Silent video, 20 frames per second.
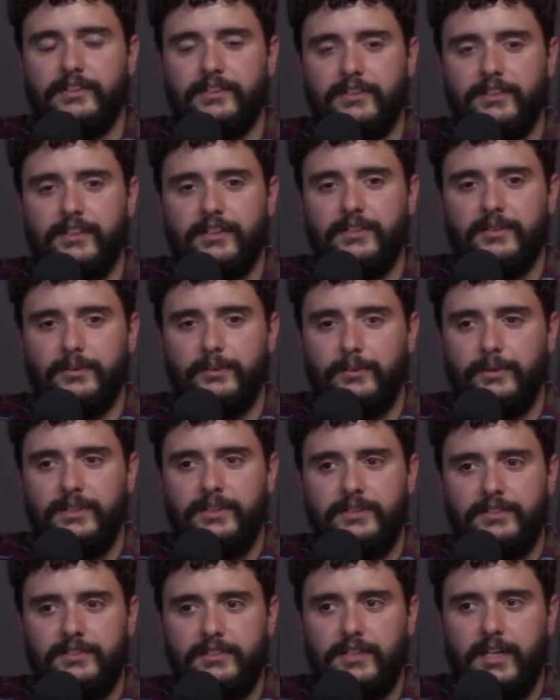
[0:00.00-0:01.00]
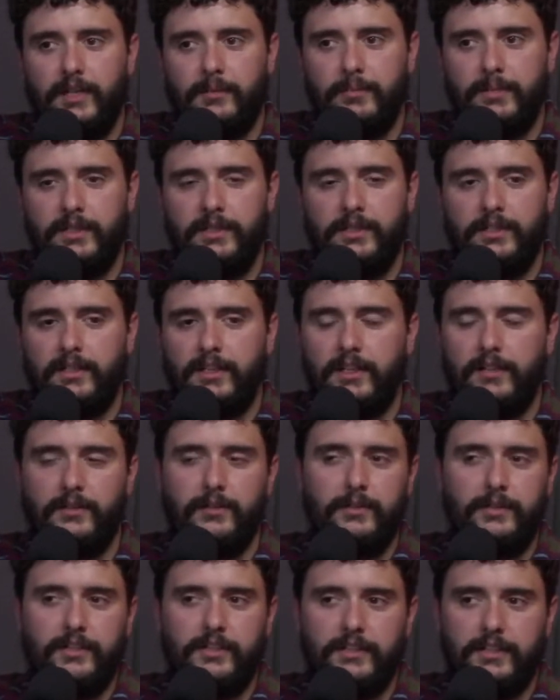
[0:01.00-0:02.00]
I know Reese, KP, and I don't know
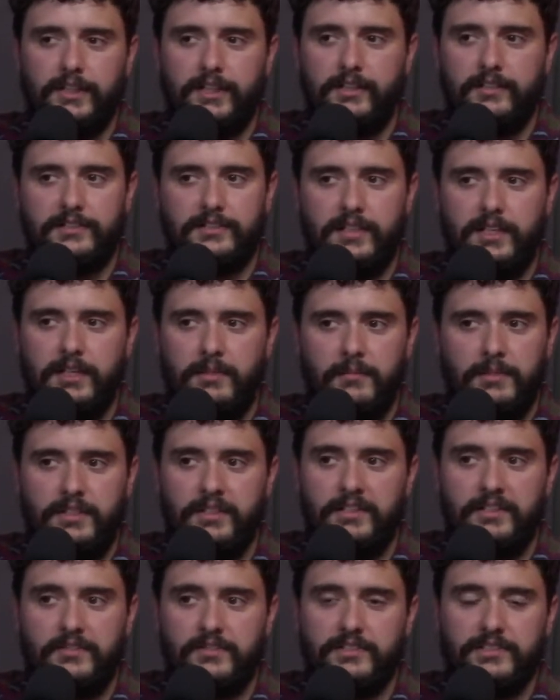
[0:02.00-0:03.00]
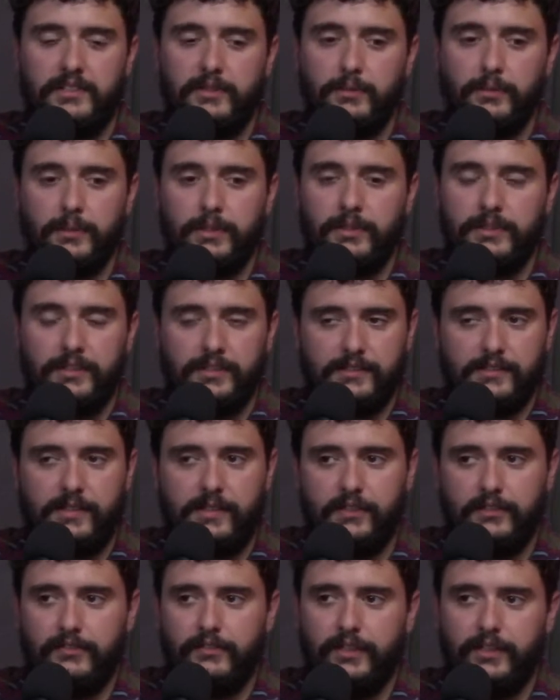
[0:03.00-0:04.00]
the other guy's name. He didn't even say a word the entire
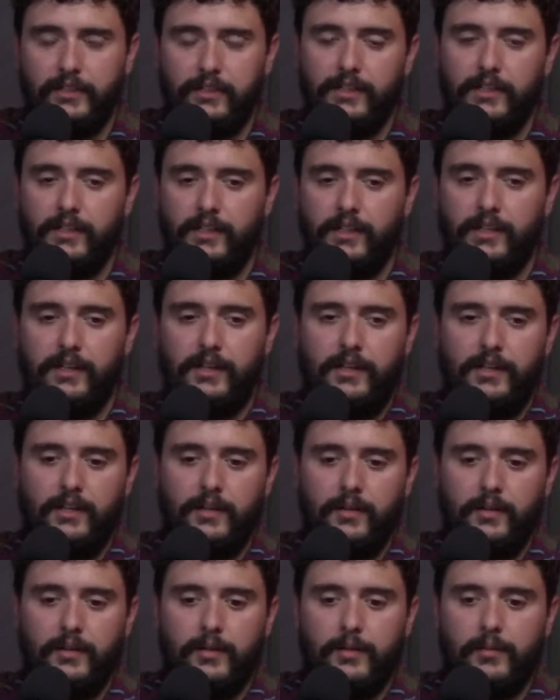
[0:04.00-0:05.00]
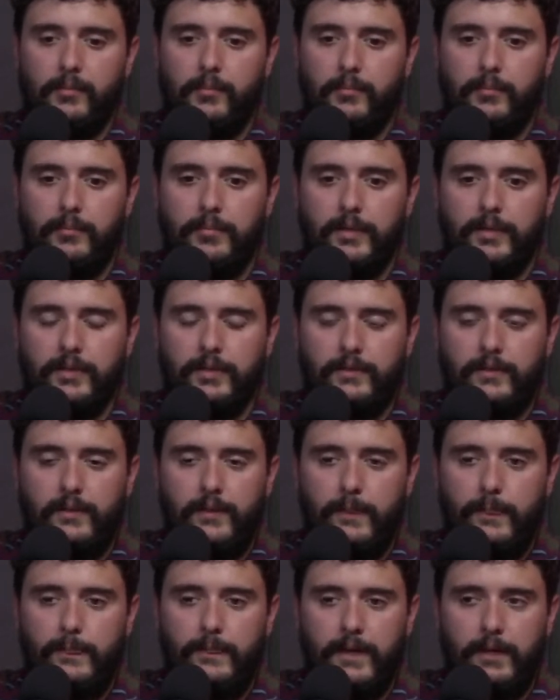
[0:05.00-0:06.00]
event. But
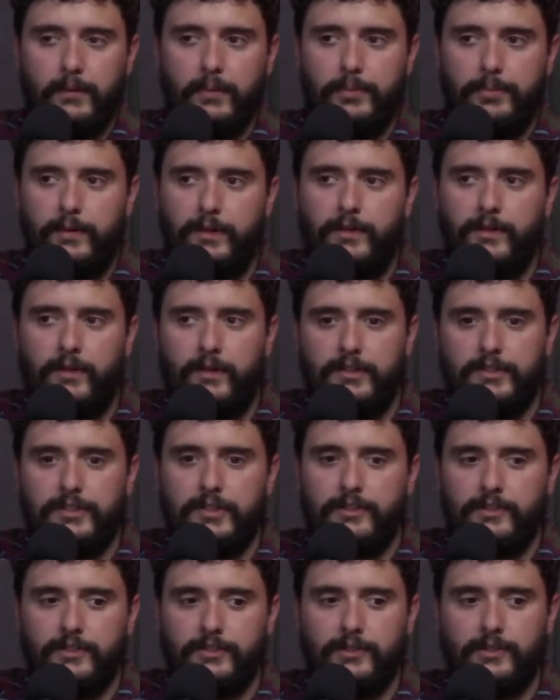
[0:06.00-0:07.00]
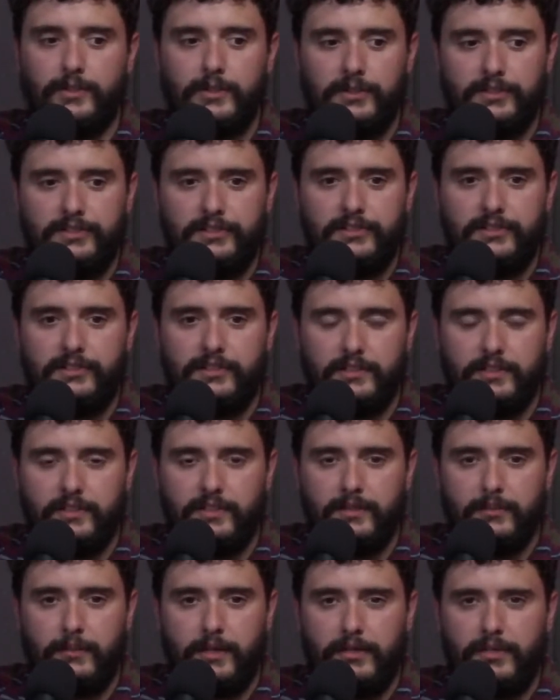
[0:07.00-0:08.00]
they were pretty harsh on the scores.
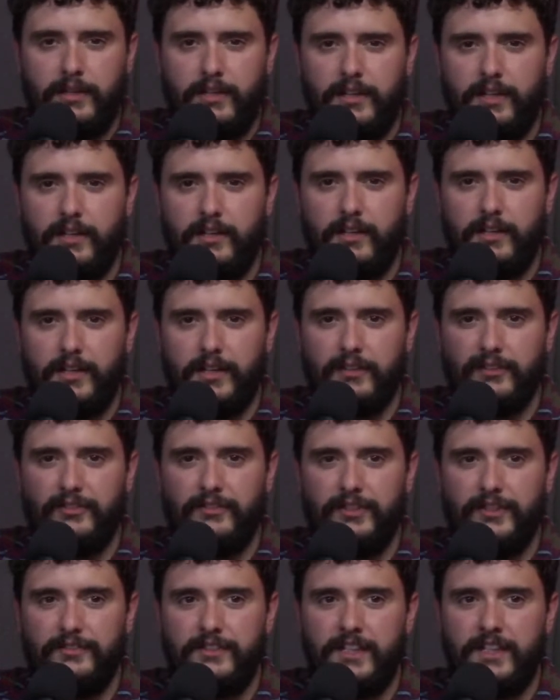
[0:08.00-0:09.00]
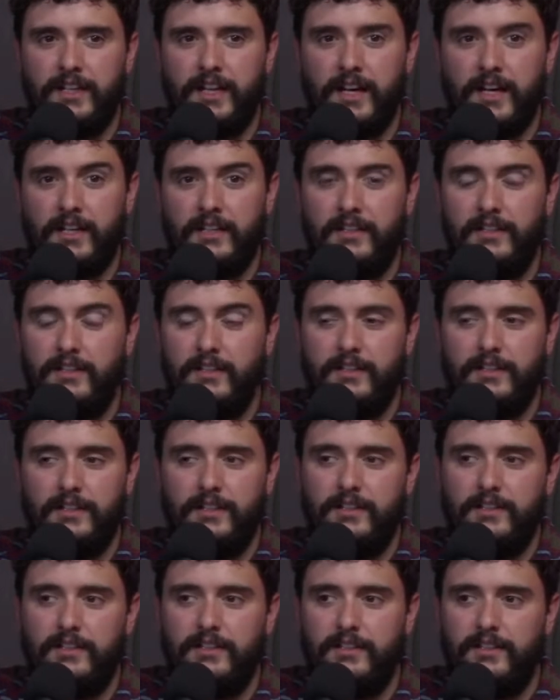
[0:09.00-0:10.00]
I think I got like a 59
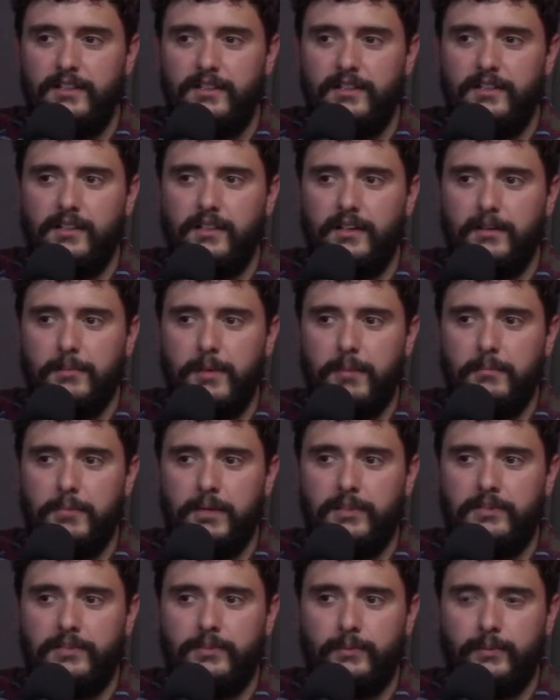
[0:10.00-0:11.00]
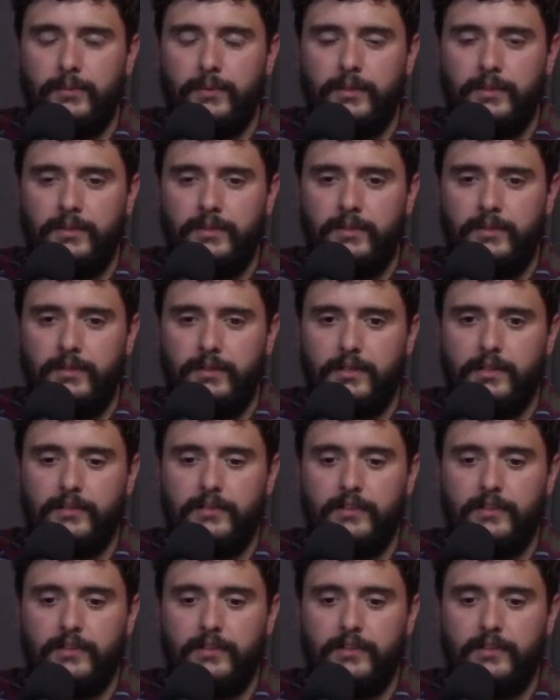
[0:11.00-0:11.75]
on my best one, because